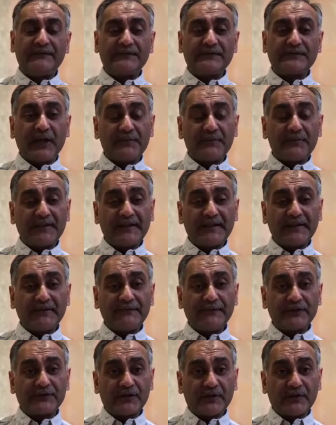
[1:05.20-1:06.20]
Diabetic
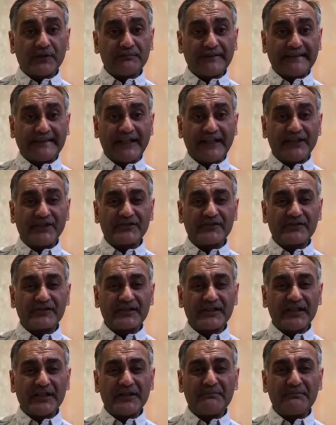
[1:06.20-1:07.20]
foot
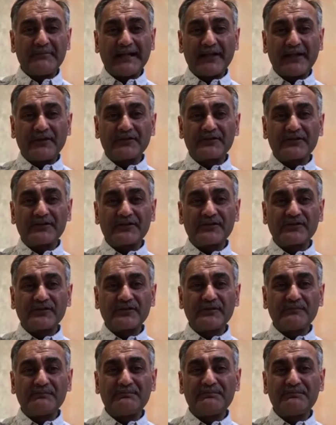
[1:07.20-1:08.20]
complications amount
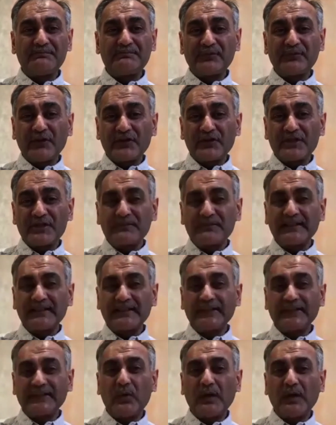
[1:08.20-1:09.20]
to
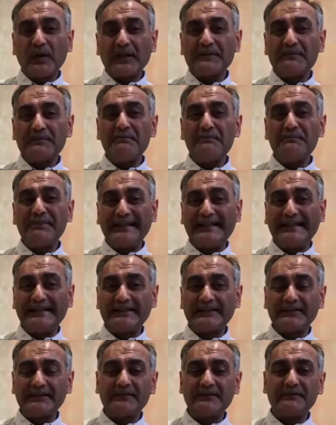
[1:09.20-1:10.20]
approximately £1
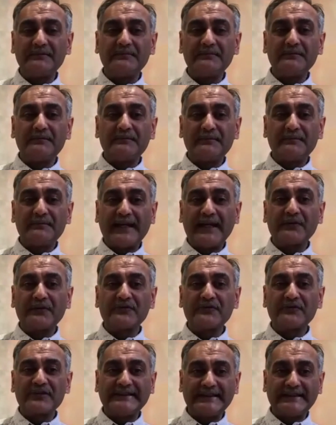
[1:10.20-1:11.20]
billion
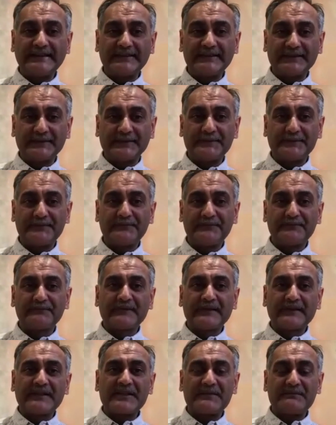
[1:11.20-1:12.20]
a year
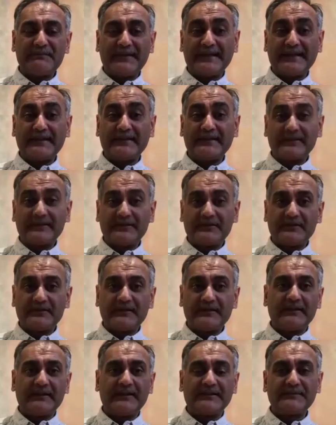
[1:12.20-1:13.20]
spent,
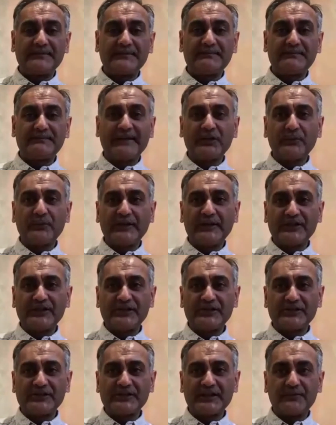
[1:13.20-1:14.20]
depending on
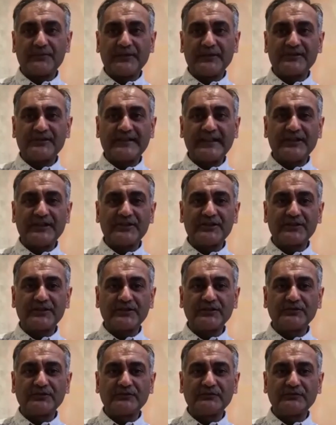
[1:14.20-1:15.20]
which data
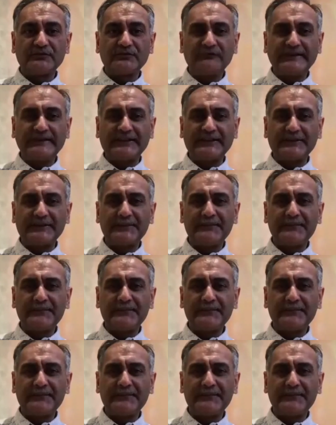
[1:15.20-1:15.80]
you read.